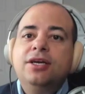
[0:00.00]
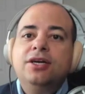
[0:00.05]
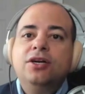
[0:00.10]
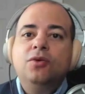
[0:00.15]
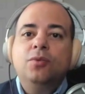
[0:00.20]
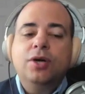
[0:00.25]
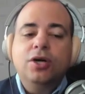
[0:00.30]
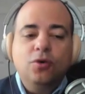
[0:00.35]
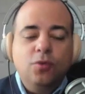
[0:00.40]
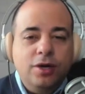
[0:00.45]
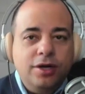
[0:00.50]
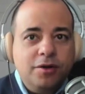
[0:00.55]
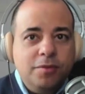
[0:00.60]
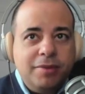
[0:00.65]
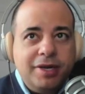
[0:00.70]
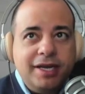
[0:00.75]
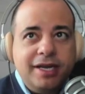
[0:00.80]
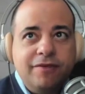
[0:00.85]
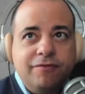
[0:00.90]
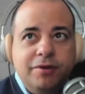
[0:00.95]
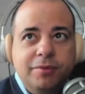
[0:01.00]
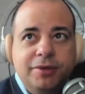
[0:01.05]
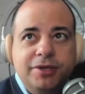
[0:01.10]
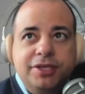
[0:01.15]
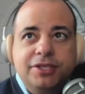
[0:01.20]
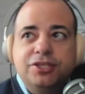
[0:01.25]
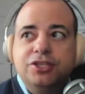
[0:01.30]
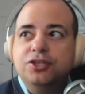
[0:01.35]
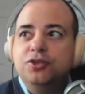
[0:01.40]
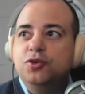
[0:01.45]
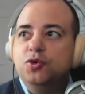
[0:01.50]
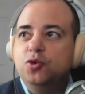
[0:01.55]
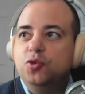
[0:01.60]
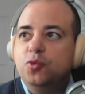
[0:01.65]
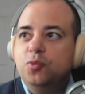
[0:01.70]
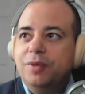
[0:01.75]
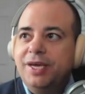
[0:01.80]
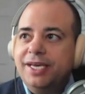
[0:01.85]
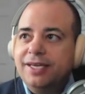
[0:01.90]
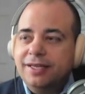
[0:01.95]
Well, welcome back, everybody, to
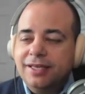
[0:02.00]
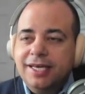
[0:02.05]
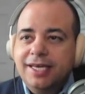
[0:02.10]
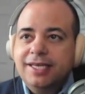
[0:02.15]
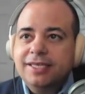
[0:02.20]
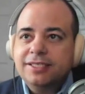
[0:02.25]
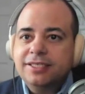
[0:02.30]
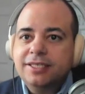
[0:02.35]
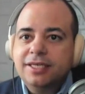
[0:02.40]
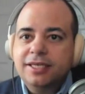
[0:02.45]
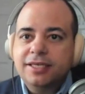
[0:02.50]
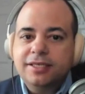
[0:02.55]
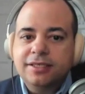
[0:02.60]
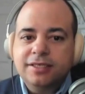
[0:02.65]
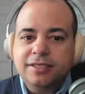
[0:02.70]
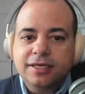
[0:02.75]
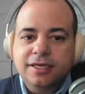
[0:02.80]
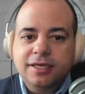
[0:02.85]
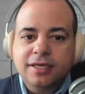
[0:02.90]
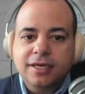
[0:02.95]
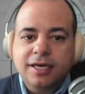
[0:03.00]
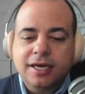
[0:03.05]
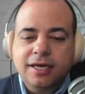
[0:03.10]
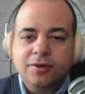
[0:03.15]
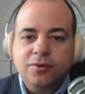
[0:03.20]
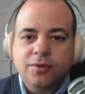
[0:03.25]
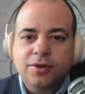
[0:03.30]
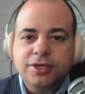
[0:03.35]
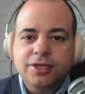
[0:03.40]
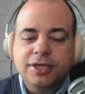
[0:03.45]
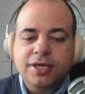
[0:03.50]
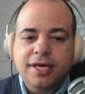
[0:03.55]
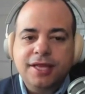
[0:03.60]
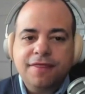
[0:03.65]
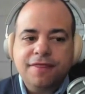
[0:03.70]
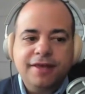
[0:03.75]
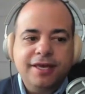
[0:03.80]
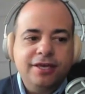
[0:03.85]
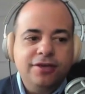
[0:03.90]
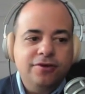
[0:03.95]
Make It Last, and I want to
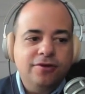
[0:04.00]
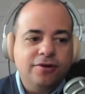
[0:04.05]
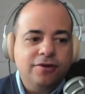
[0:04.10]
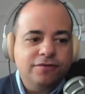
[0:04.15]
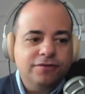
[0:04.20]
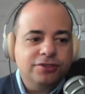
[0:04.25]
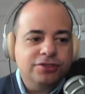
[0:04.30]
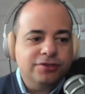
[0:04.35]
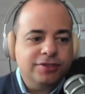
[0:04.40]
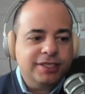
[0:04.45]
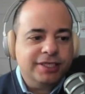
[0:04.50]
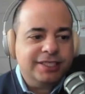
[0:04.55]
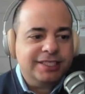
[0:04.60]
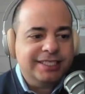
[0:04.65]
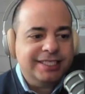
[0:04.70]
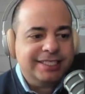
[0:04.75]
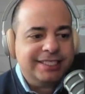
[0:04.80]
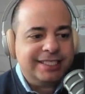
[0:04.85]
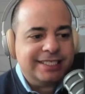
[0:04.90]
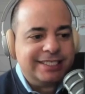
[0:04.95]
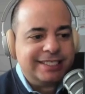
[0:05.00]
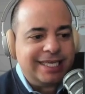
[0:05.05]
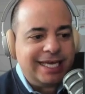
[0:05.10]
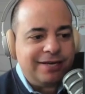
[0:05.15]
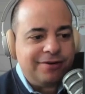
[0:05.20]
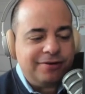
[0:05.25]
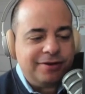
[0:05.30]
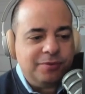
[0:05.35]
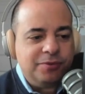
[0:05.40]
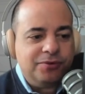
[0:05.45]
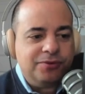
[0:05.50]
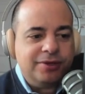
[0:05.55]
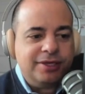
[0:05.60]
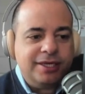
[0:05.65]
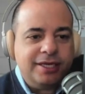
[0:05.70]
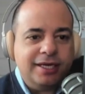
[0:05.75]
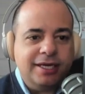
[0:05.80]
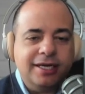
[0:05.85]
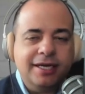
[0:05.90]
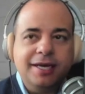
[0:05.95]
thank you all for joining us this Saturday
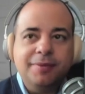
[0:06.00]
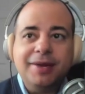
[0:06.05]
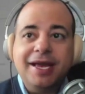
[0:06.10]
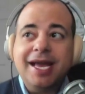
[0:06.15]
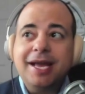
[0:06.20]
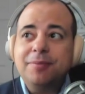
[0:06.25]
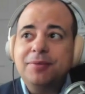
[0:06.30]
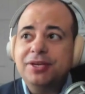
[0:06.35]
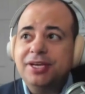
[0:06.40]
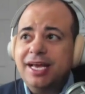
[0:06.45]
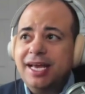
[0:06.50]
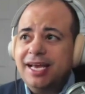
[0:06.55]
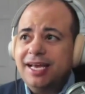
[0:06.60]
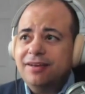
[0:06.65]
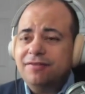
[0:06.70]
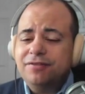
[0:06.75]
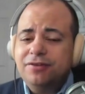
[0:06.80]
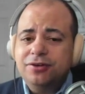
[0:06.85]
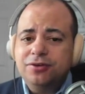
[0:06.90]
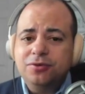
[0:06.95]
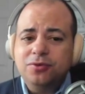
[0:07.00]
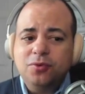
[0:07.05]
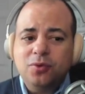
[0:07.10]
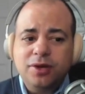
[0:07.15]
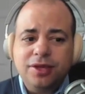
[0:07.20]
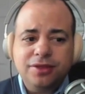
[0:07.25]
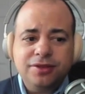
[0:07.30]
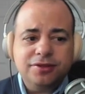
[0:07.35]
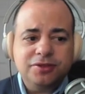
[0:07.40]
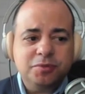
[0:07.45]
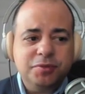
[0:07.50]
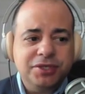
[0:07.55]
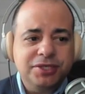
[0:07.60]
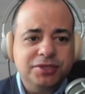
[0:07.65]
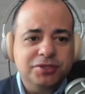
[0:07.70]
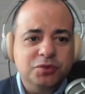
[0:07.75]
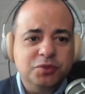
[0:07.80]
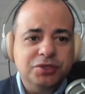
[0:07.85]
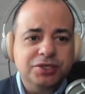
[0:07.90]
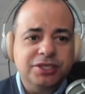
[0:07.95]
morning. I'm happy to have you with us
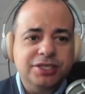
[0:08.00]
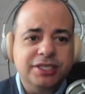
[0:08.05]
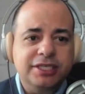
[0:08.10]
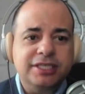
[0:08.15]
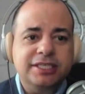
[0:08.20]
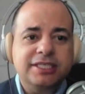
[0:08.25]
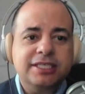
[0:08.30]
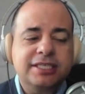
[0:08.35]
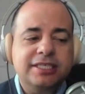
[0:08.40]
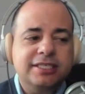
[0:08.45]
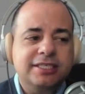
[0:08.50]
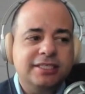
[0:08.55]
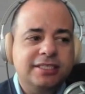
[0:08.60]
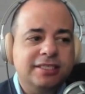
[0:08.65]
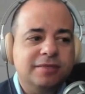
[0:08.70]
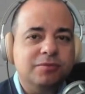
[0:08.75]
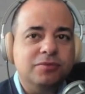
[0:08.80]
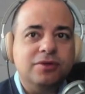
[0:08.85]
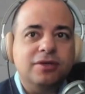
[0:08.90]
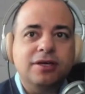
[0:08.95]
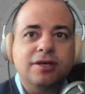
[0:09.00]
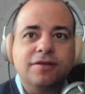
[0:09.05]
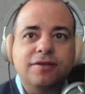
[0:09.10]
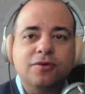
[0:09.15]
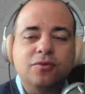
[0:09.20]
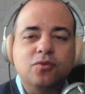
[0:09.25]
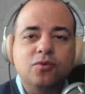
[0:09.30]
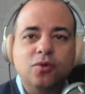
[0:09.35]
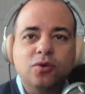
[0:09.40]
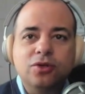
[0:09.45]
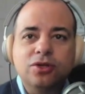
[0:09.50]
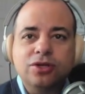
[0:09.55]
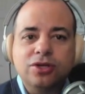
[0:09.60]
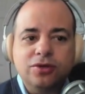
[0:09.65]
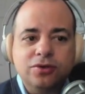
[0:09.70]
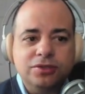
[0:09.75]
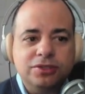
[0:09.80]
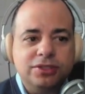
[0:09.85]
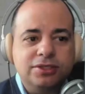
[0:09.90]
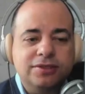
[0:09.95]
because we're going to discuss some of the roller
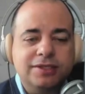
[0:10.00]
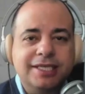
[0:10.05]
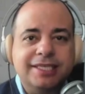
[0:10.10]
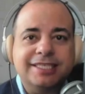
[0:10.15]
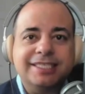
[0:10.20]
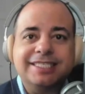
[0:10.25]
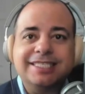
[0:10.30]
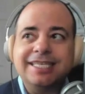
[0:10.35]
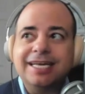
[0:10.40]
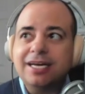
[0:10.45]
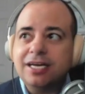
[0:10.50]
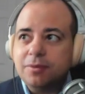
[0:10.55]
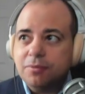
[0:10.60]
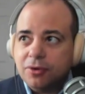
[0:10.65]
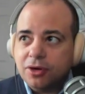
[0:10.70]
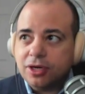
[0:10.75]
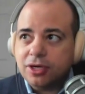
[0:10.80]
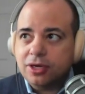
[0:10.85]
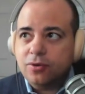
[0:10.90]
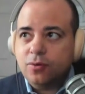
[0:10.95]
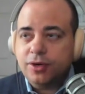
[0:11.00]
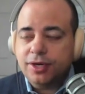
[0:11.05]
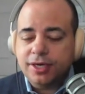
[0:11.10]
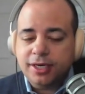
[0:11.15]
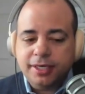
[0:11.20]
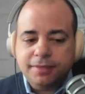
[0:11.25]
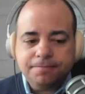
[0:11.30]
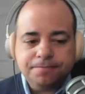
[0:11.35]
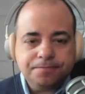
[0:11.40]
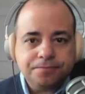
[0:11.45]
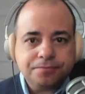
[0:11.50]
coaster that the stock market went on,